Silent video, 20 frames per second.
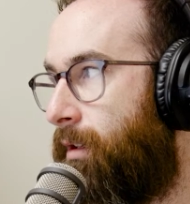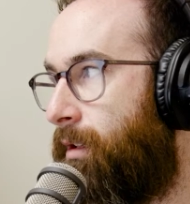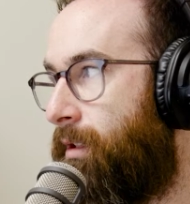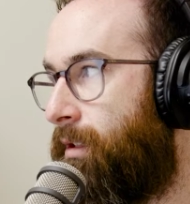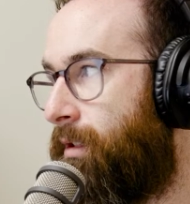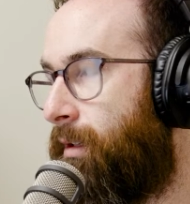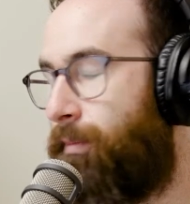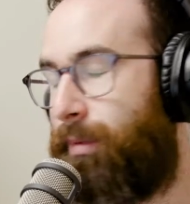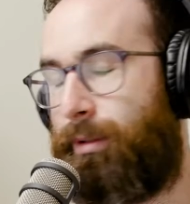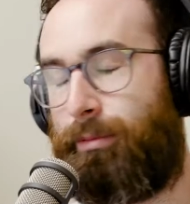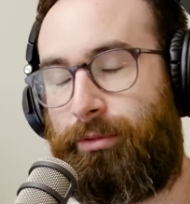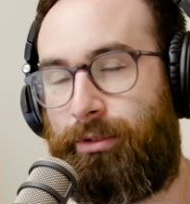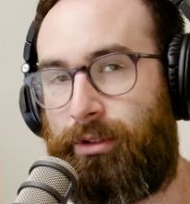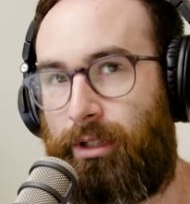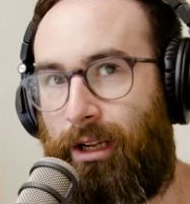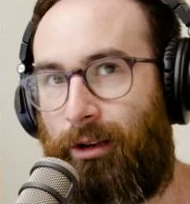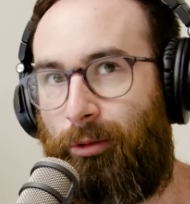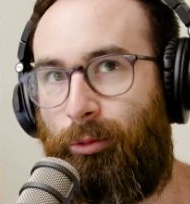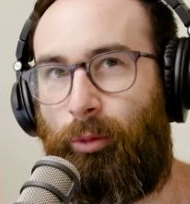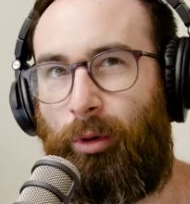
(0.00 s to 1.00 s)
some people's
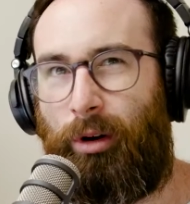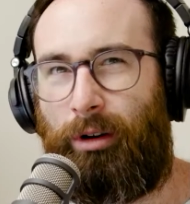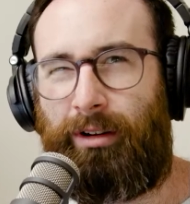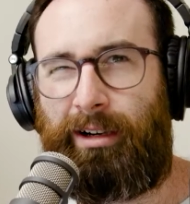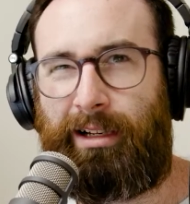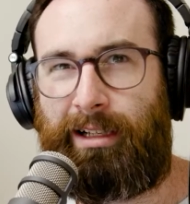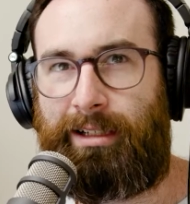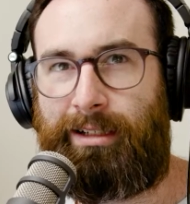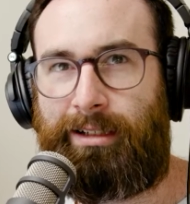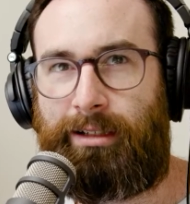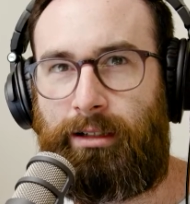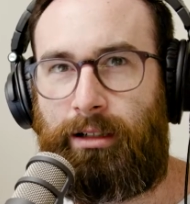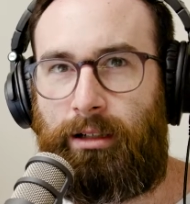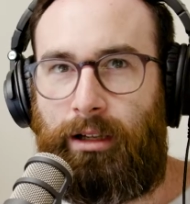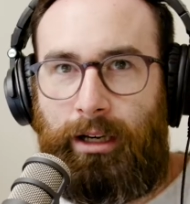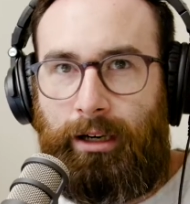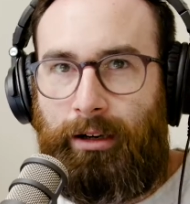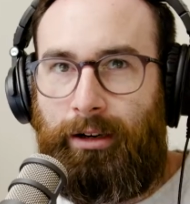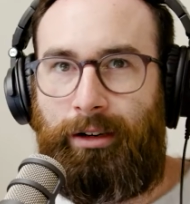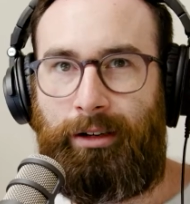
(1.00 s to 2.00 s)
worries.
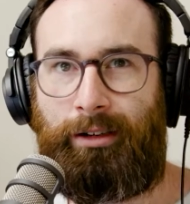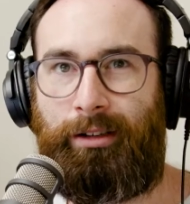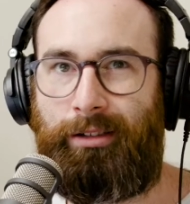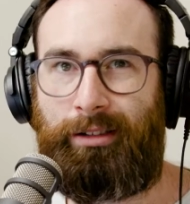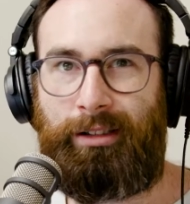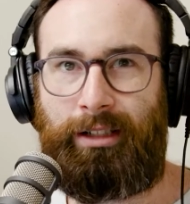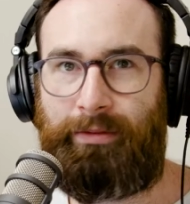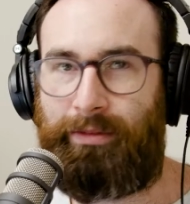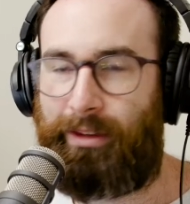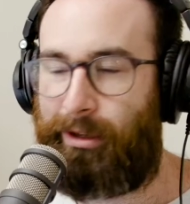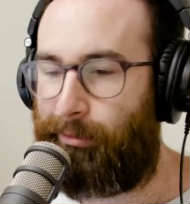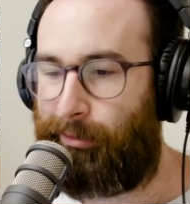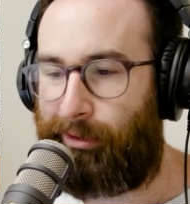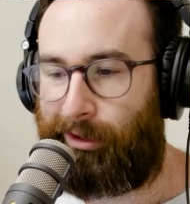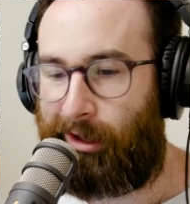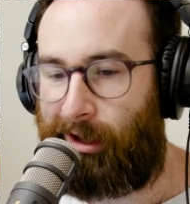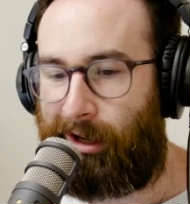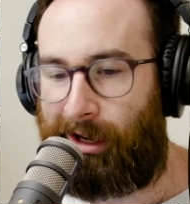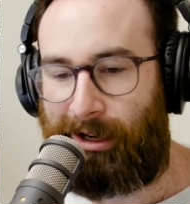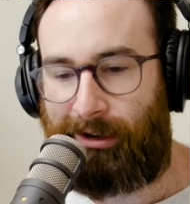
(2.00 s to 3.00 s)
I don't know if they
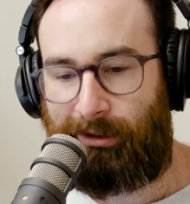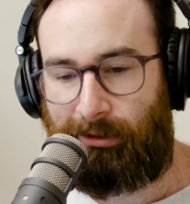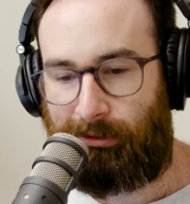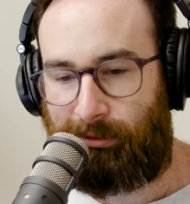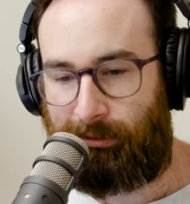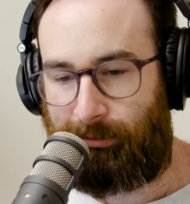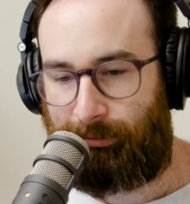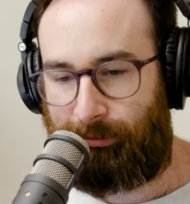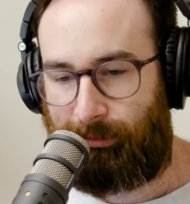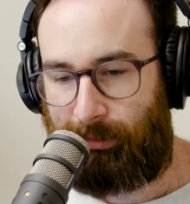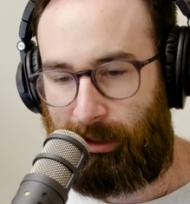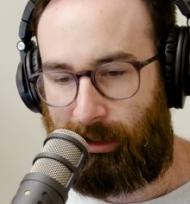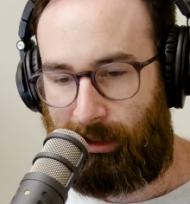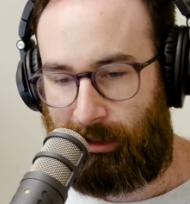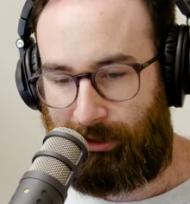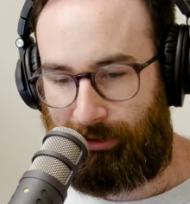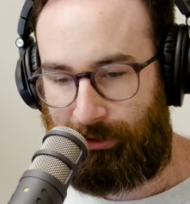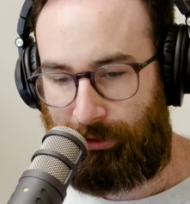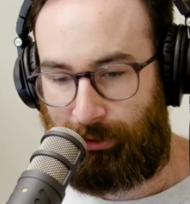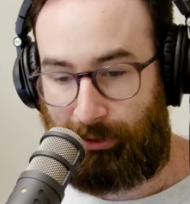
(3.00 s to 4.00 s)
rely on
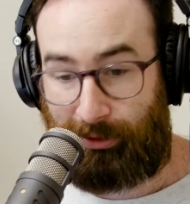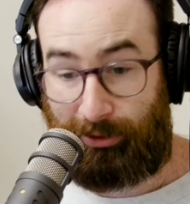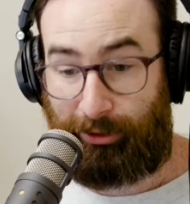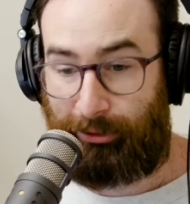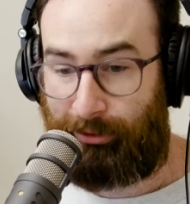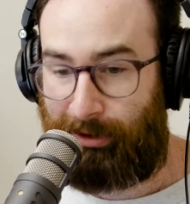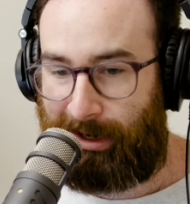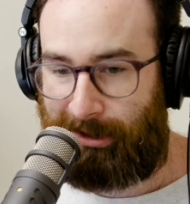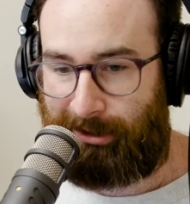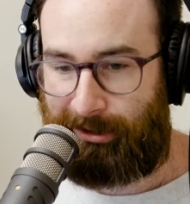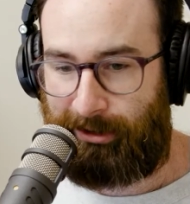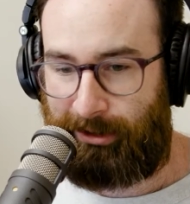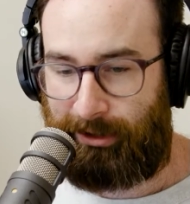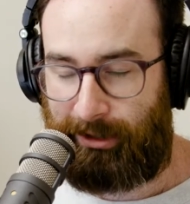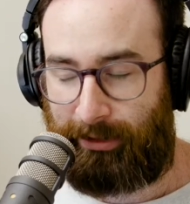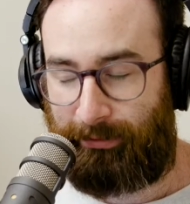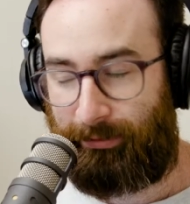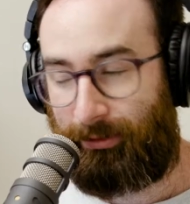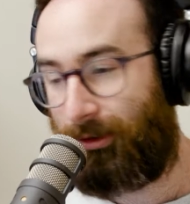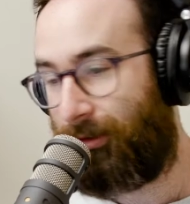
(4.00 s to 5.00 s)
social interactions.
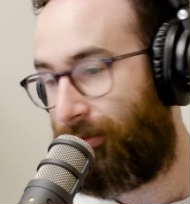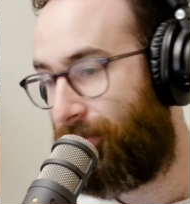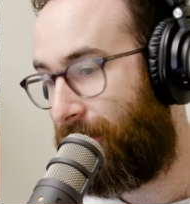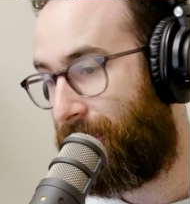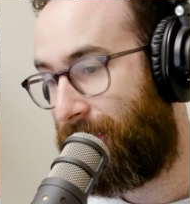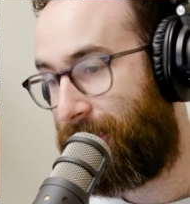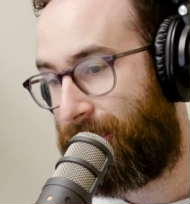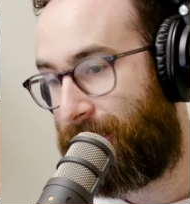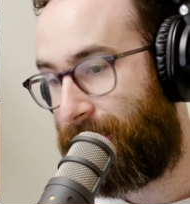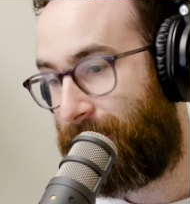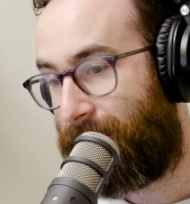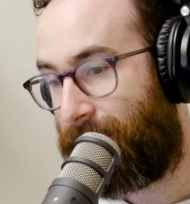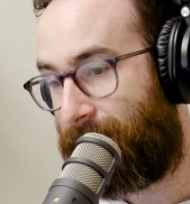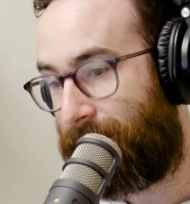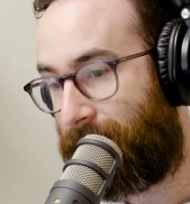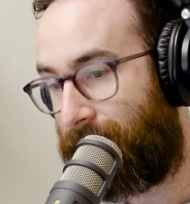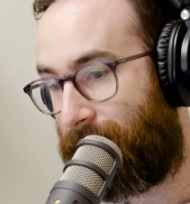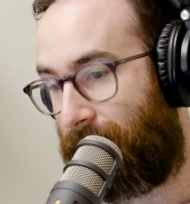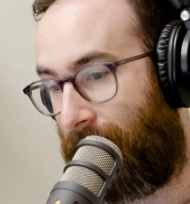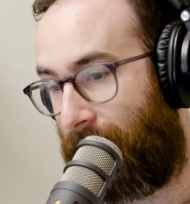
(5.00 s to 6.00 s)
I've got
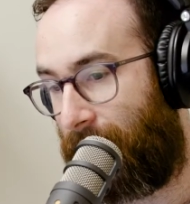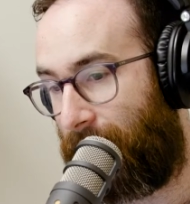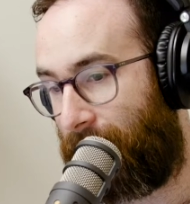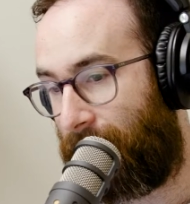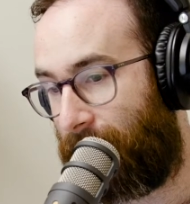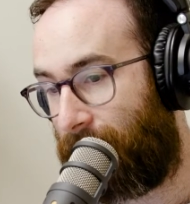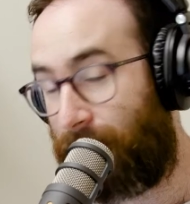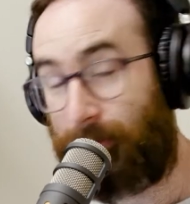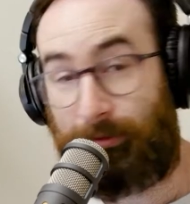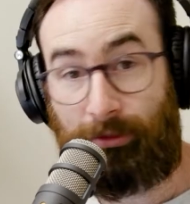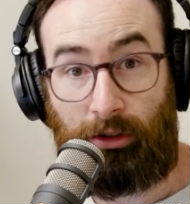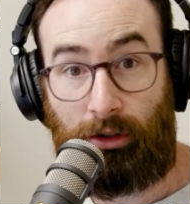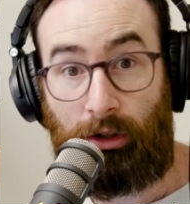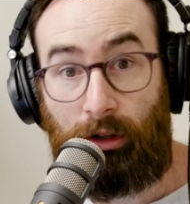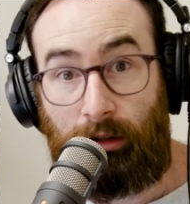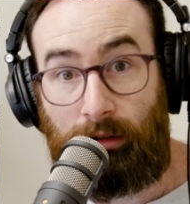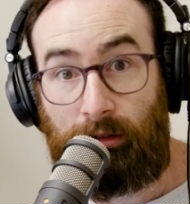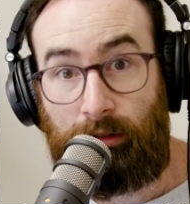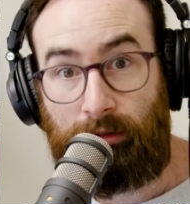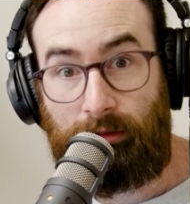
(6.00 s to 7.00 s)
friends that live
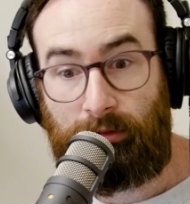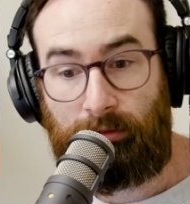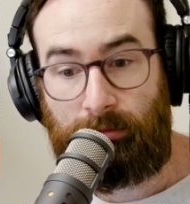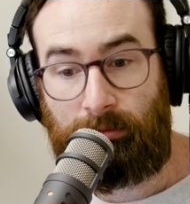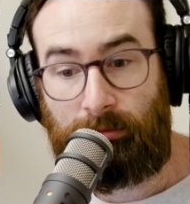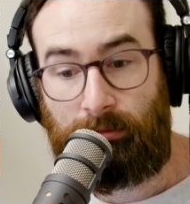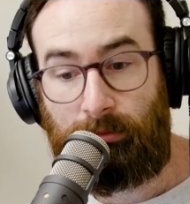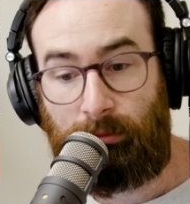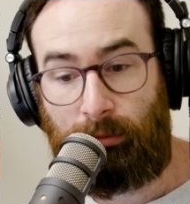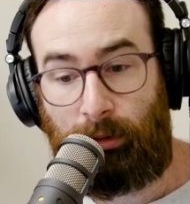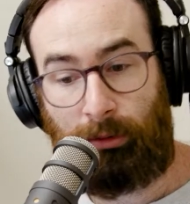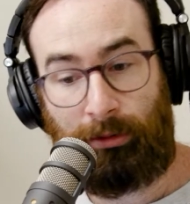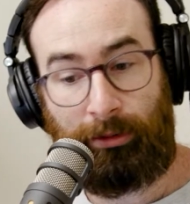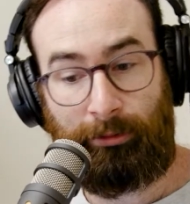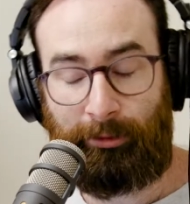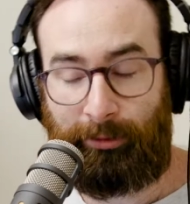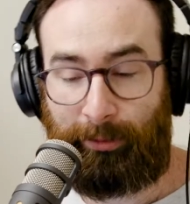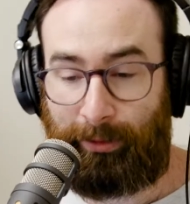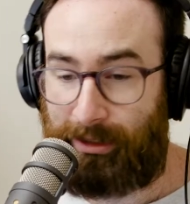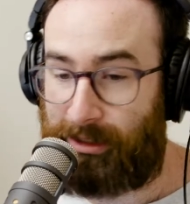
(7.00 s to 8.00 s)
alone. Probably
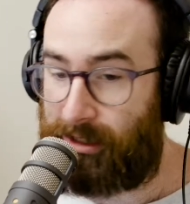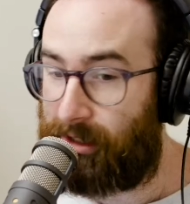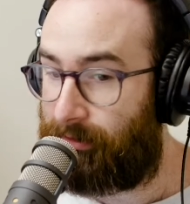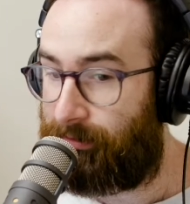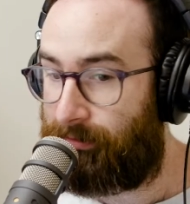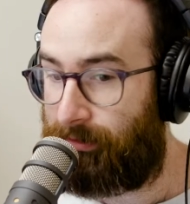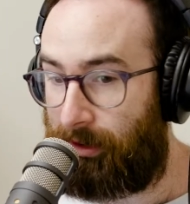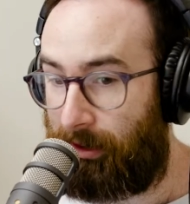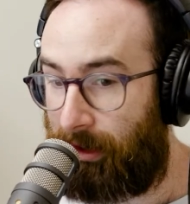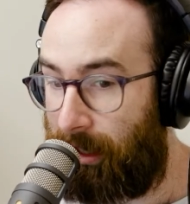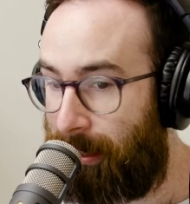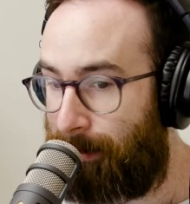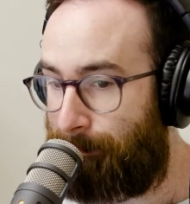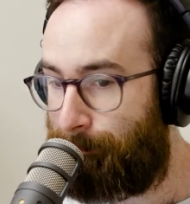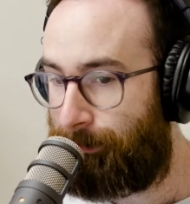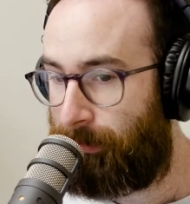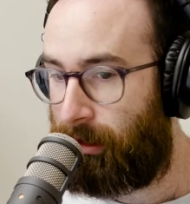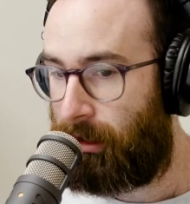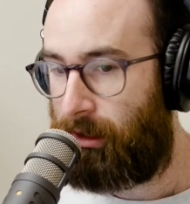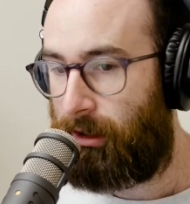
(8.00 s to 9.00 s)
would have been tough for
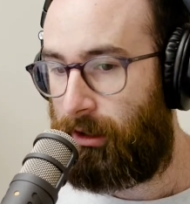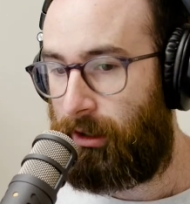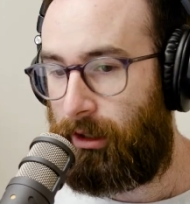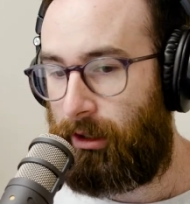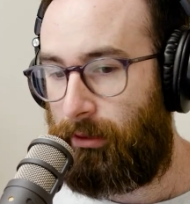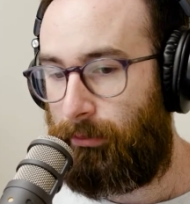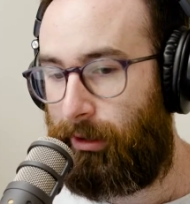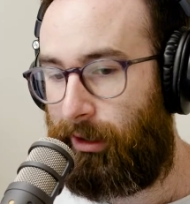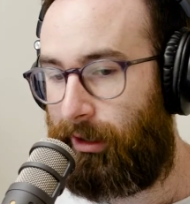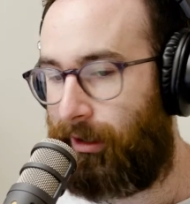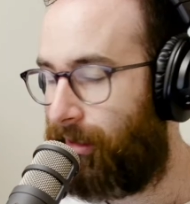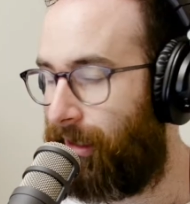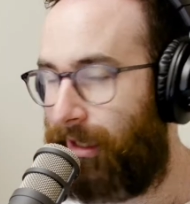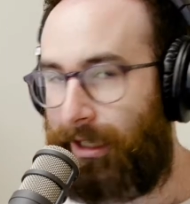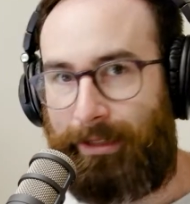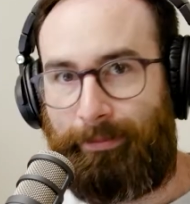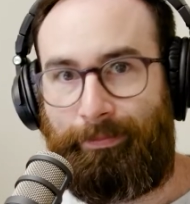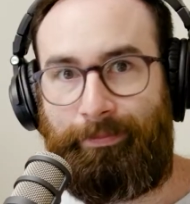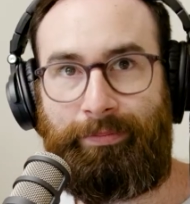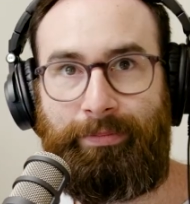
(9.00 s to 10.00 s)
them. But
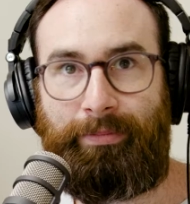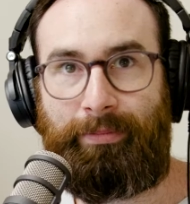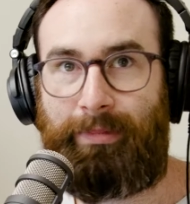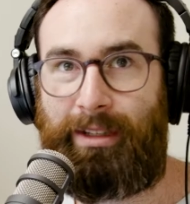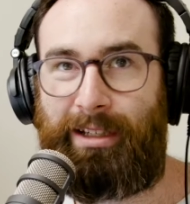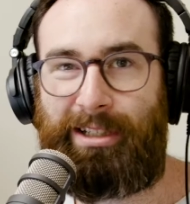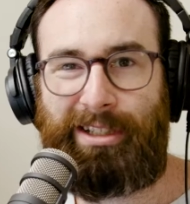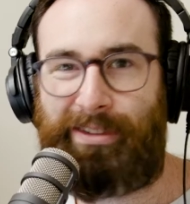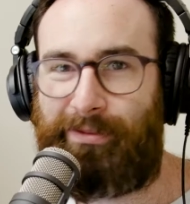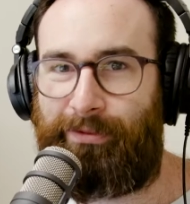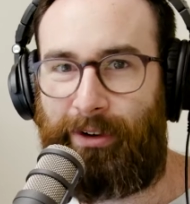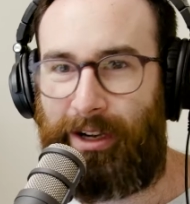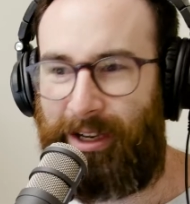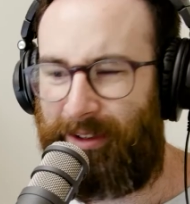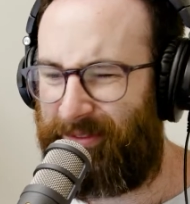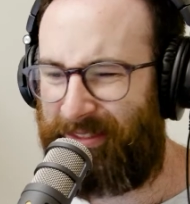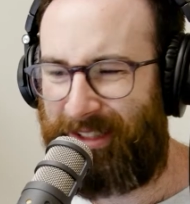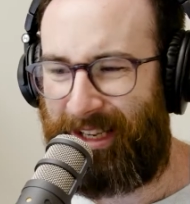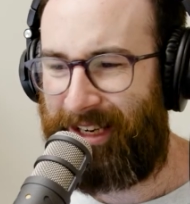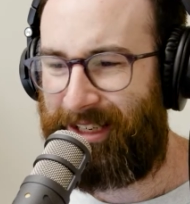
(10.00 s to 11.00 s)
hey, it's just
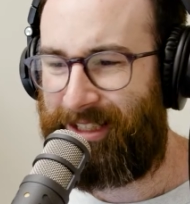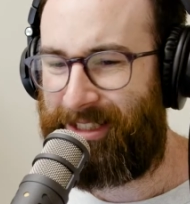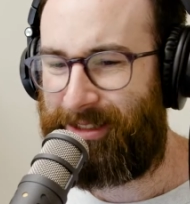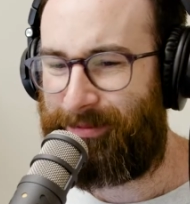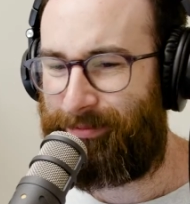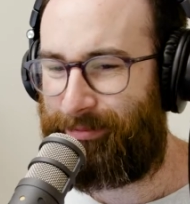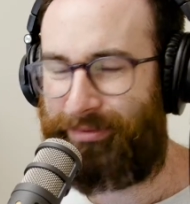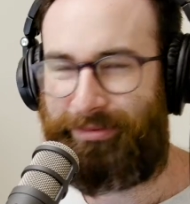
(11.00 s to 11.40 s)
5 days.